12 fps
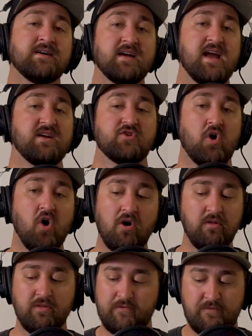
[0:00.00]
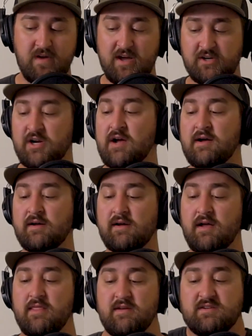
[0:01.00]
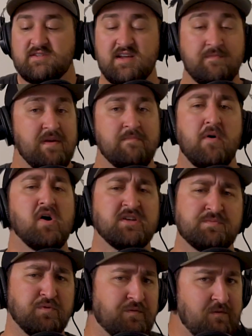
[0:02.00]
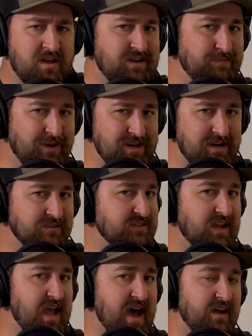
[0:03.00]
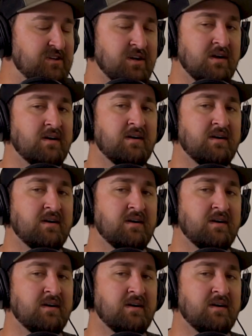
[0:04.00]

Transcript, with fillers: catch all the fish that seem impossible for anybody else to catch?